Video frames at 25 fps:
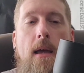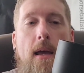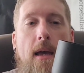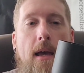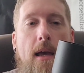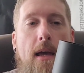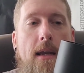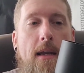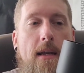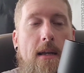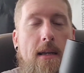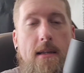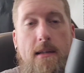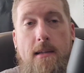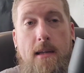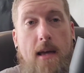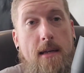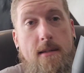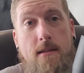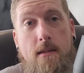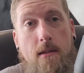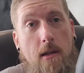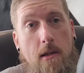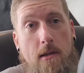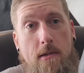and it
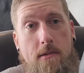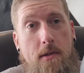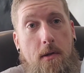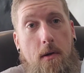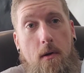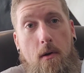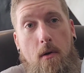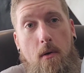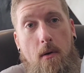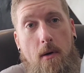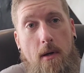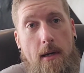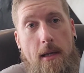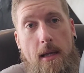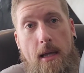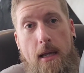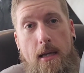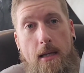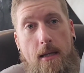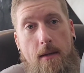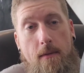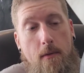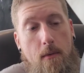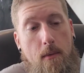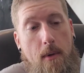hasn't lost zero on
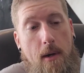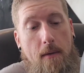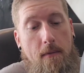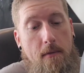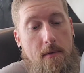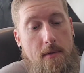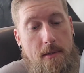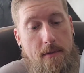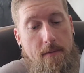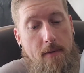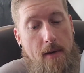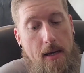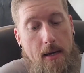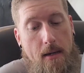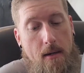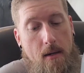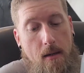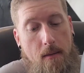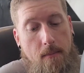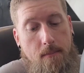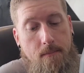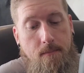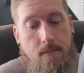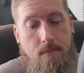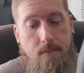any of the rifles I've had it on.